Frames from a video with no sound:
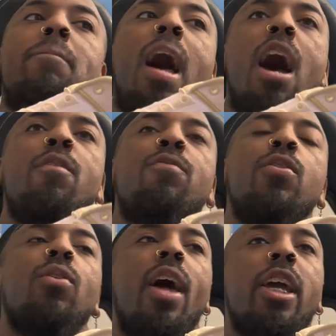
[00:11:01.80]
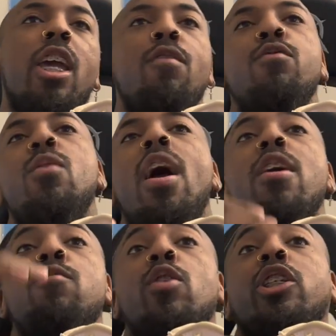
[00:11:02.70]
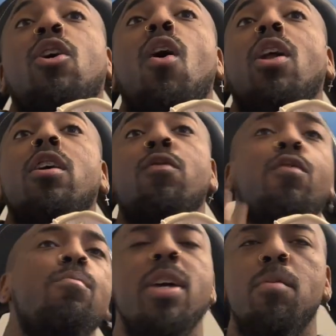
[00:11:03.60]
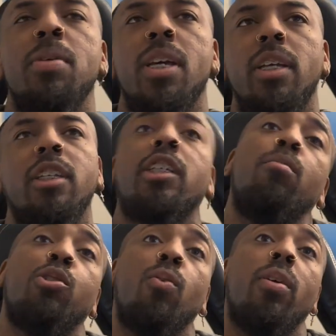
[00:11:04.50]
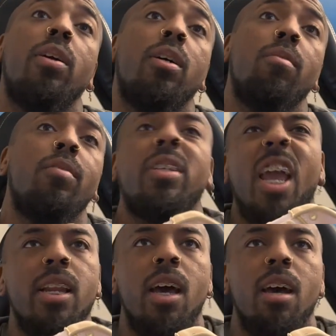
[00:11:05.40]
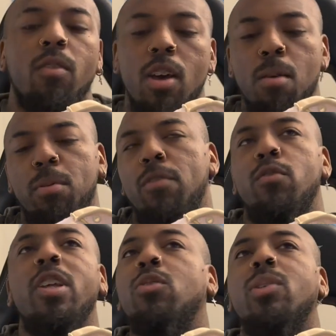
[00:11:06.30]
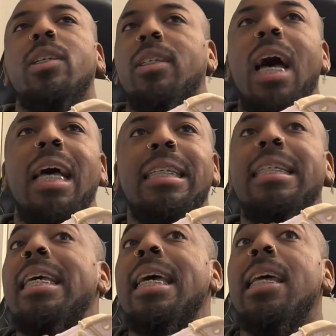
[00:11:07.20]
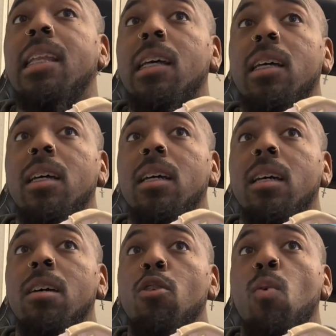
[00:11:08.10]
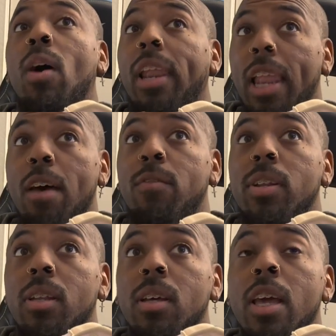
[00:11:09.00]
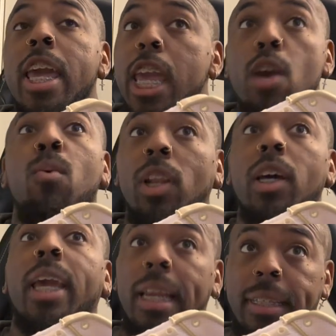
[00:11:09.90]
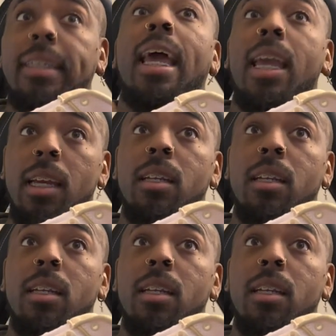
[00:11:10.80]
I feel like if you're taller, for me it'd be easy because I'm short. It's an 8.5. But if this was a size 10 or 11, it would look insane.